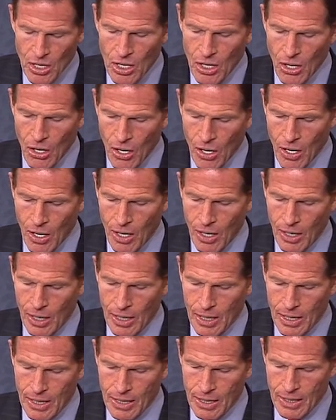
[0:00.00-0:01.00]

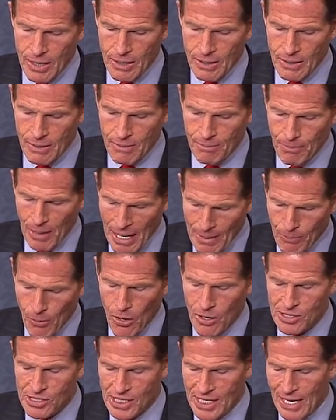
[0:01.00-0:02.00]
Our
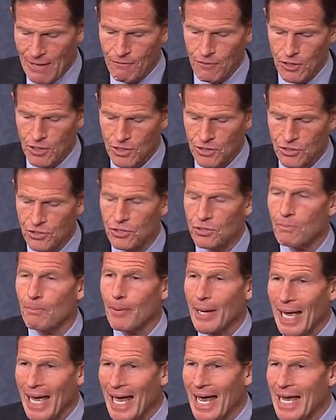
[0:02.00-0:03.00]
bipartisan effort to
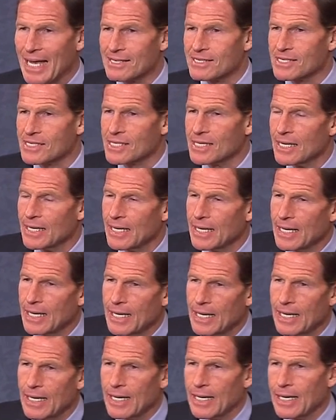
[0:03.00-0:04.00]
pass,
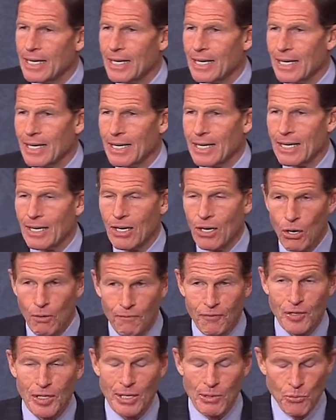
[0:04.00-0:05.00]

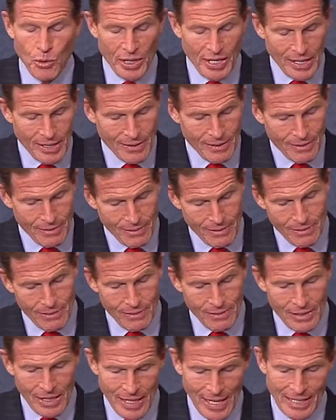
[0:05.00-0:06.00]
hopefully within
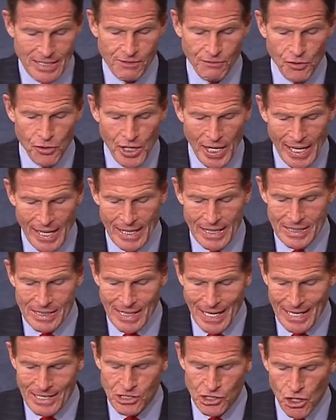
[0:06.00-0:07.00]
the next few days,
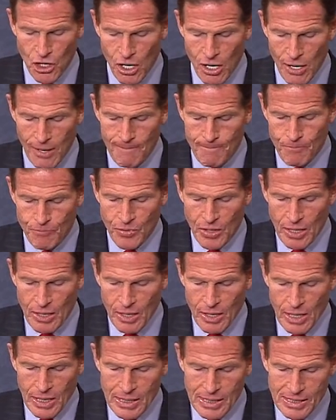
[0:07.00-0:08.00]
H.R.
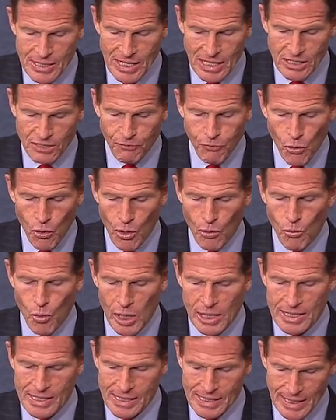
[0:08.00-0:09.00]

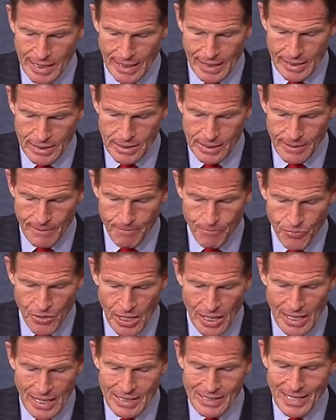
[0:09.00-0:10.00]
6416
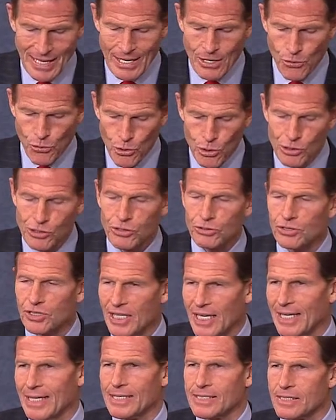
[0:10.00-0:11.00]
is a crucial
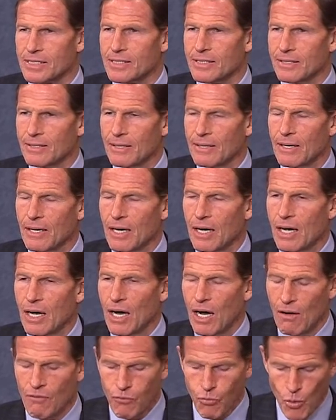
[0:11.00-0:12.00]
test
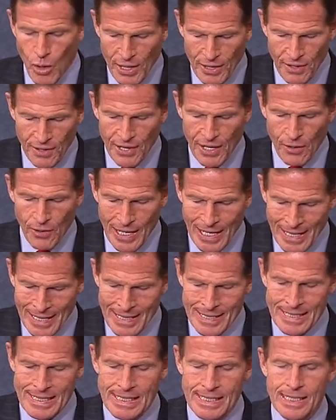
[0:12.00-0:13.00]
of whether there
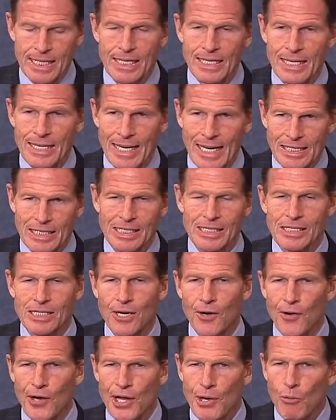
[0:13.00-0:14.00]
is
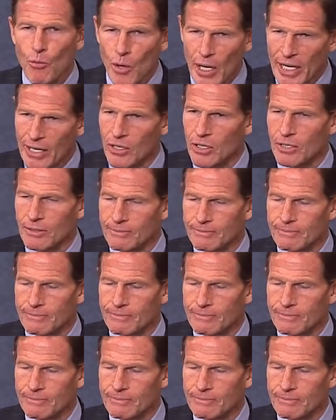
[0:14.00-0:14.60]
necessary will